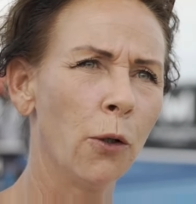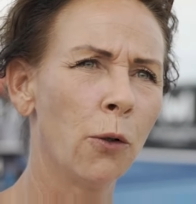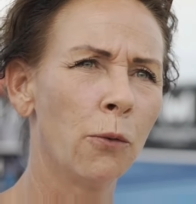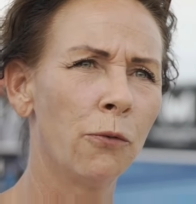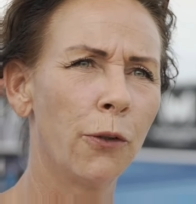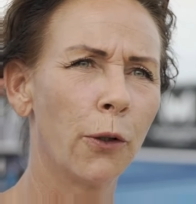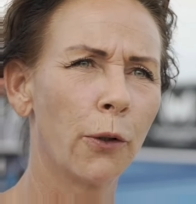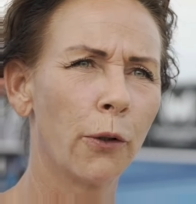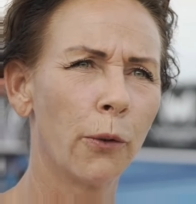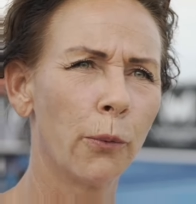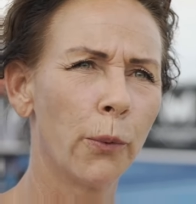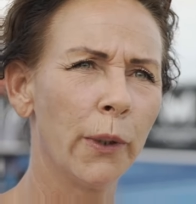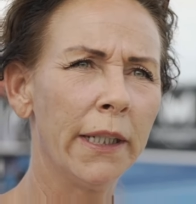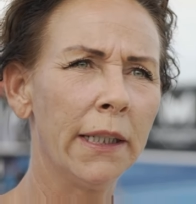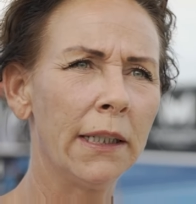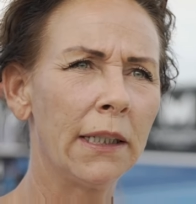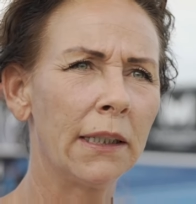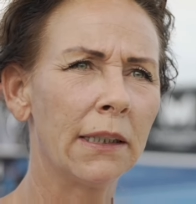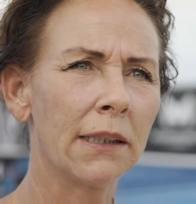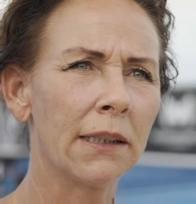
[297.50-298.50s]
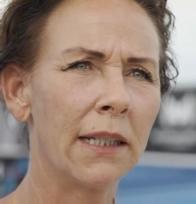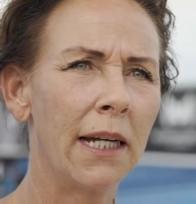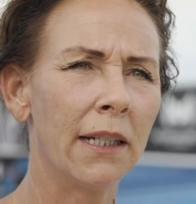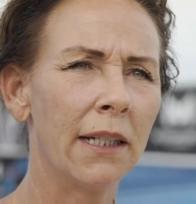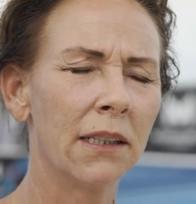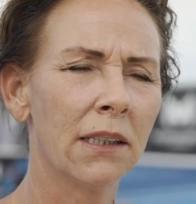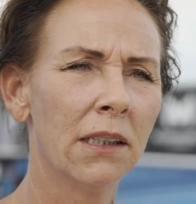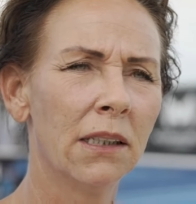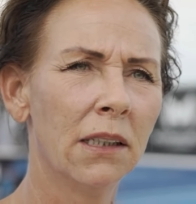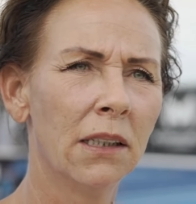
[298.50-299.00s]
adds a familial
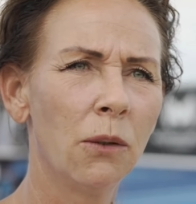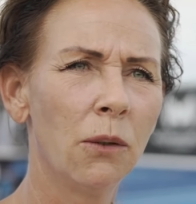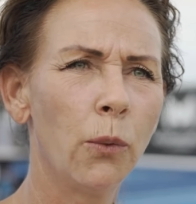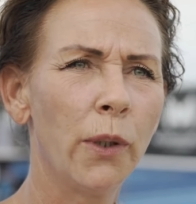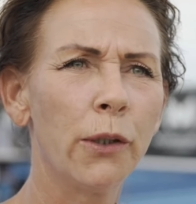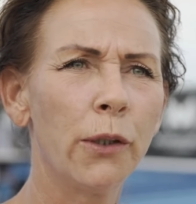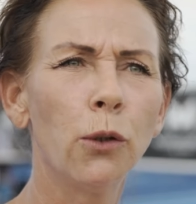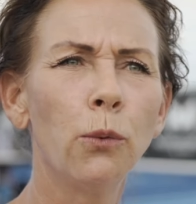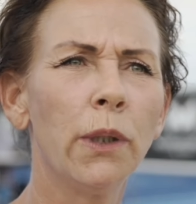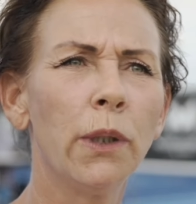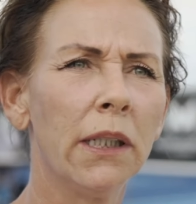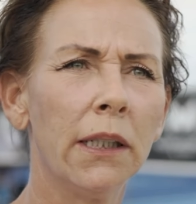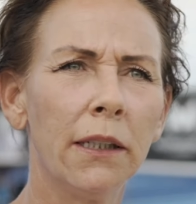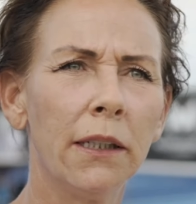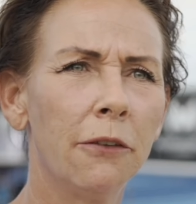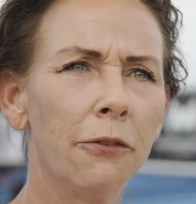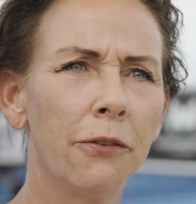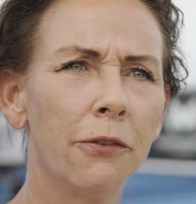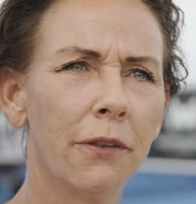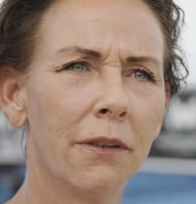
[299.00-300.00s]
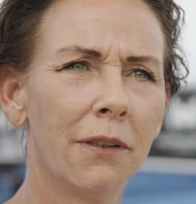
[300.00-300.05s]
touch to the storytelling,